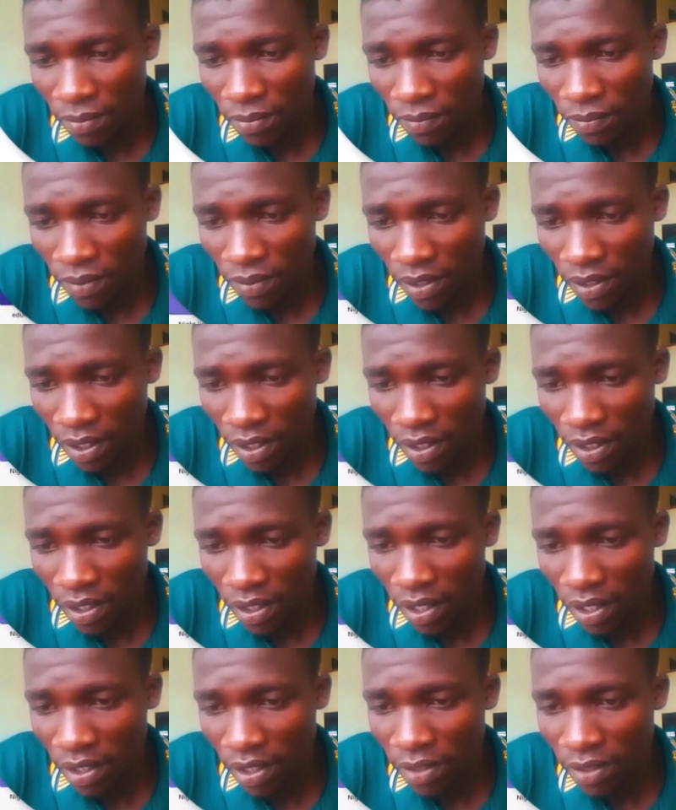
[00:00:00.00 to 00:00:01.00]
we can
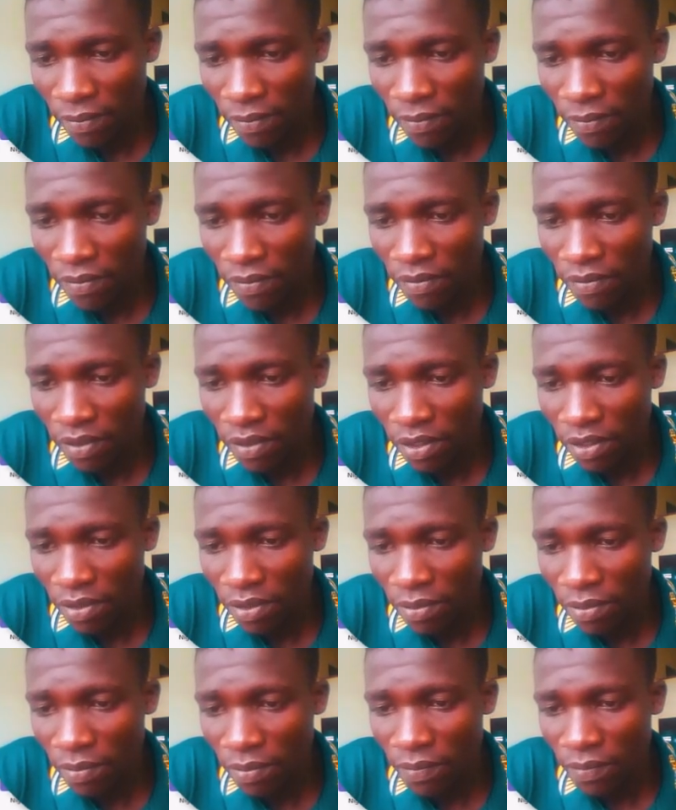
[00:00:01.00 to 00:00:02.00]
add the volume.
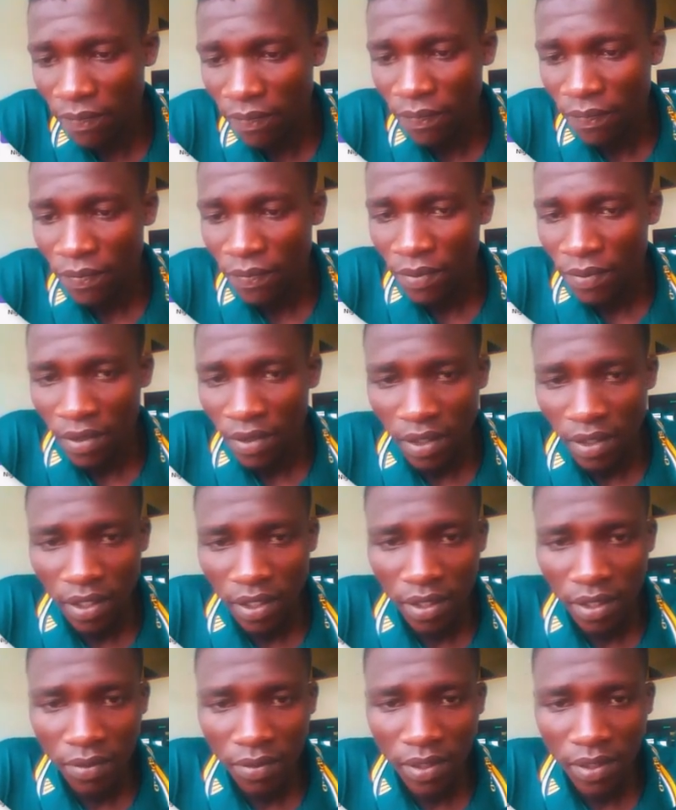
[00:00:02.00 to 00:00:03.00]
Then
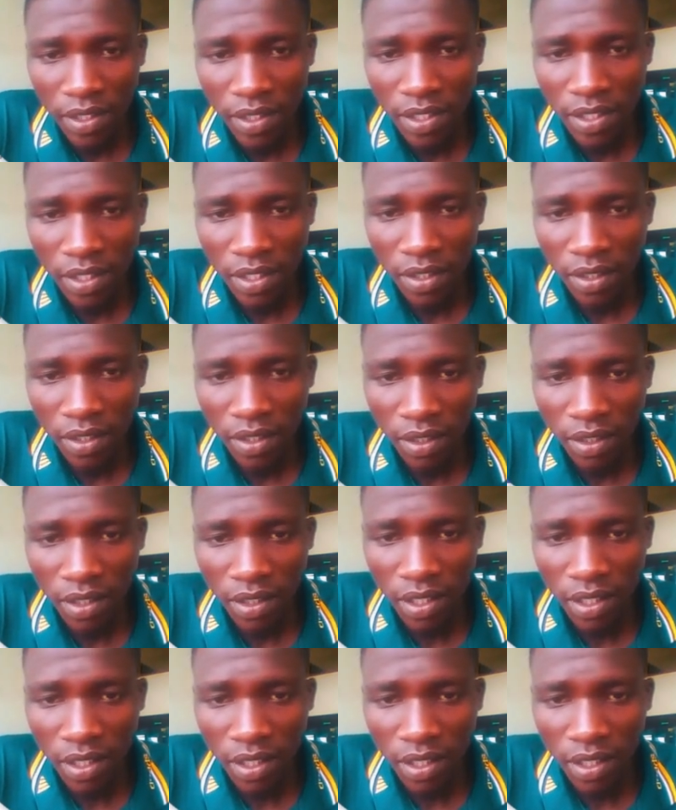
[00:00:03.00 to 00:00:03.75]
we listen. That is.